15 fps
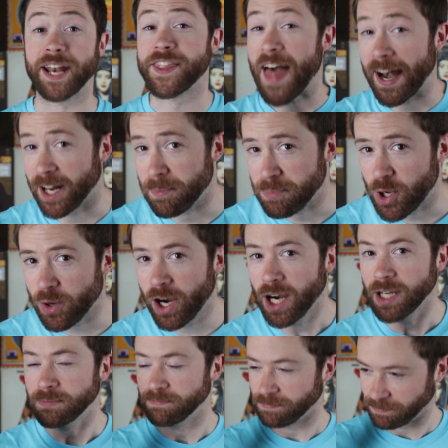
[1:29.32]
And that
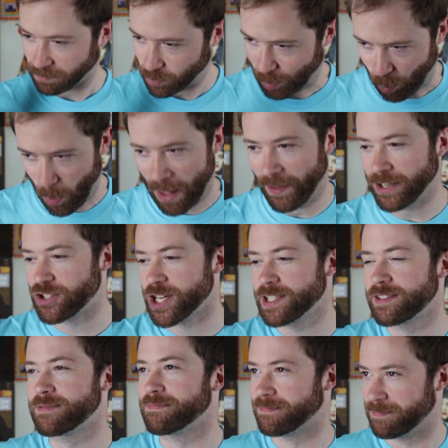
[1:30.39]
computer? Well, it
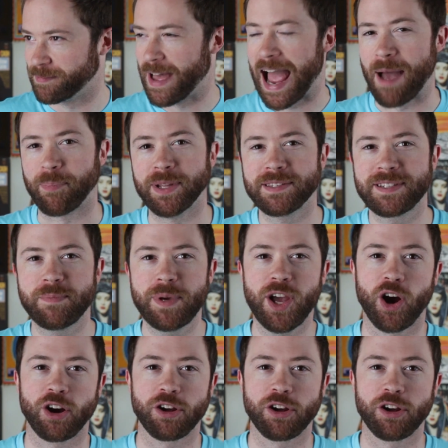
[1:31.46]
just happens to be